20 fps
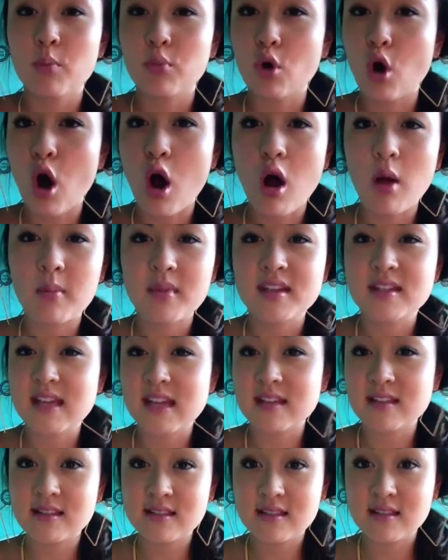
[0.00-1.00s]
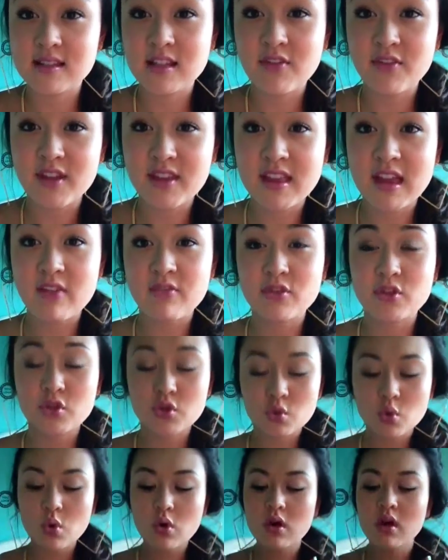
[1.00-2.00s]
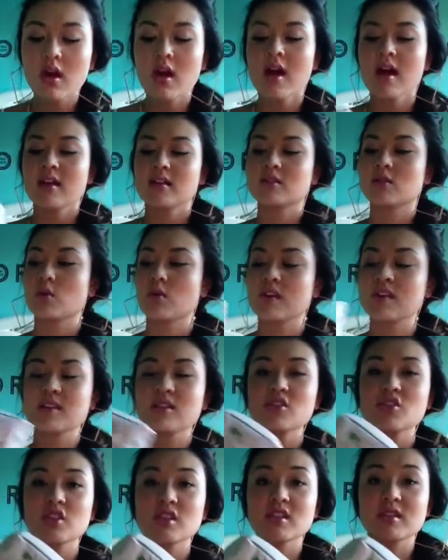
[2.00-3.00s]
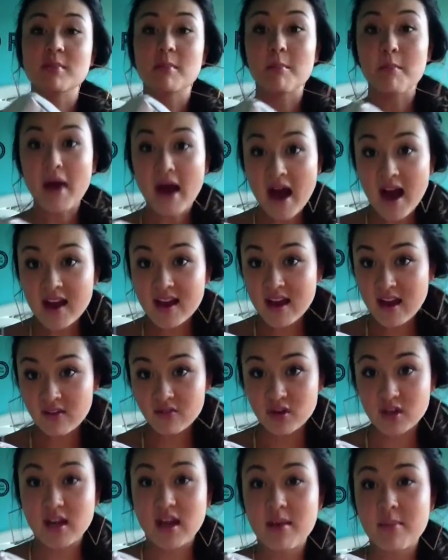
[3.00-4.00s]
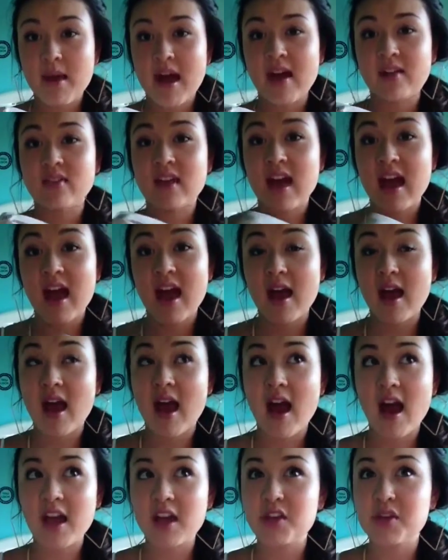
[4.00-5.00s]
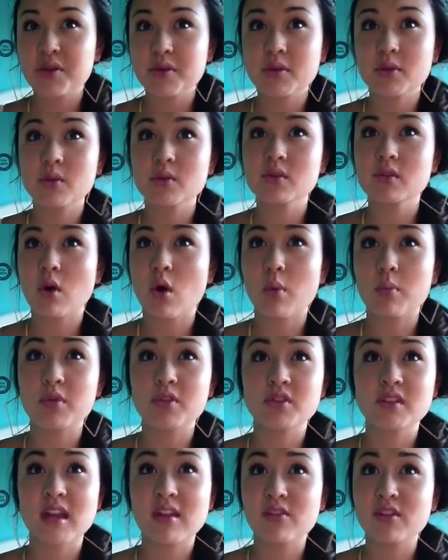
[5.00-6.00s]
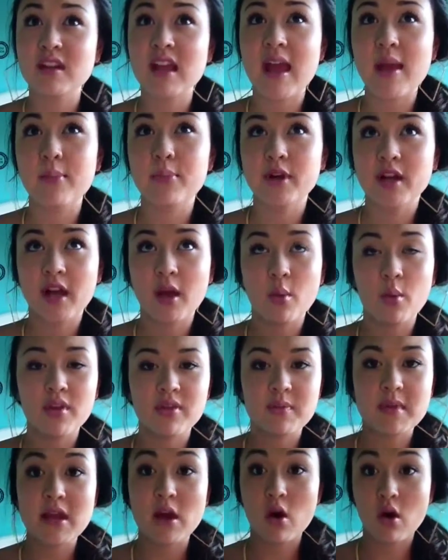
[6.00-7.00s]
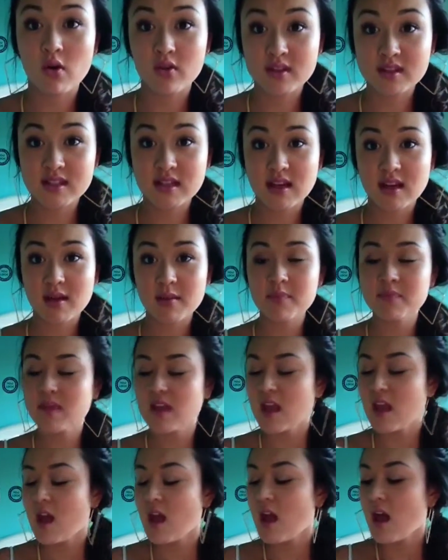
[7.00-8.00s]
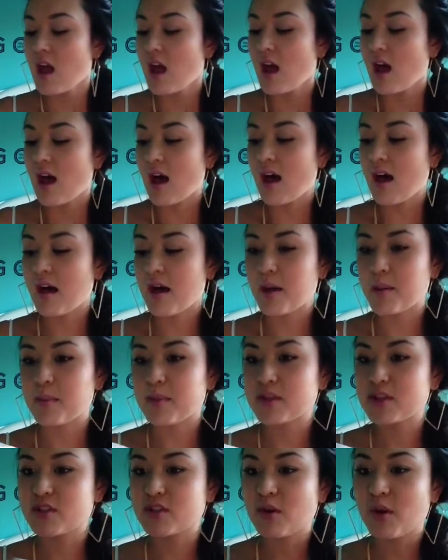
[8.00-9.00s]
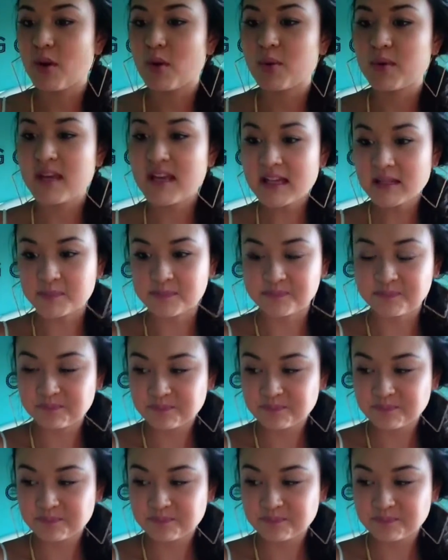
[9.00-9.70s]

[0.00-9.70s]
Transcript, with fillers: prom and dances and stuff like that for school. So this is just my everyday bag that I use almost every day, bring it with me all the time. Um, so yeah,